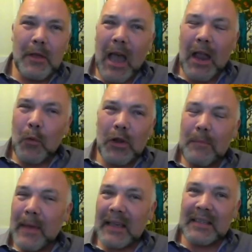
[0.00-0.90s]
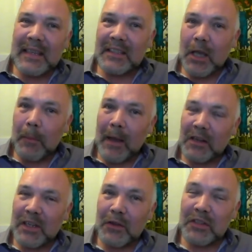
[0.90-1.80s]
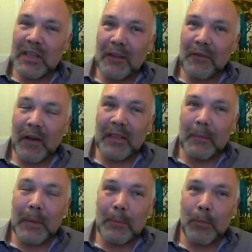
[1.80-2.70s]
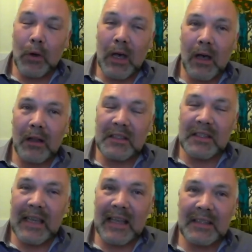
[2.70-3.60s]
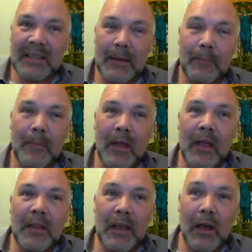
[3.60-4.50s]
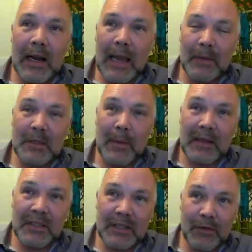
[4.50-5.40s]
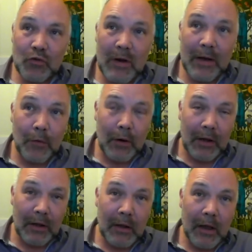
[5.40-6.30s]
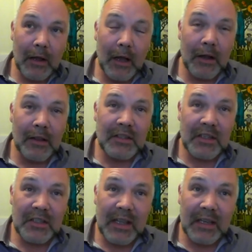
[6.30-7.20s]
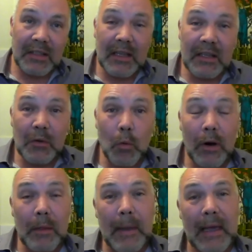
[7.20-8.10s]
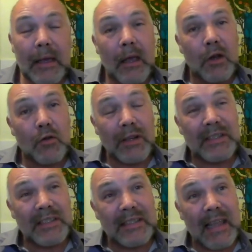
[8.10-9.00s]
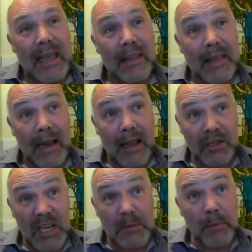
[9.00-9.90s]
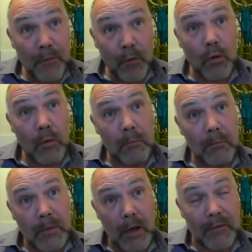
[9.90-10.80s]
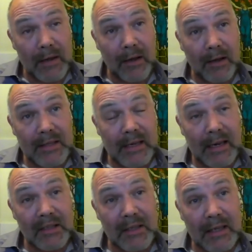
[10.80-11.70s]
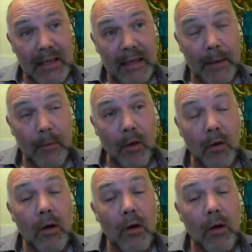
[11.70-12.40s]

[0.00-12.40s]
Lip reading: when you mix this up, actually, you suddenly find that people can't get, they can't claim expenses for travel and other such things. One of the big crises that hit the NHS before COVID-19 actually came along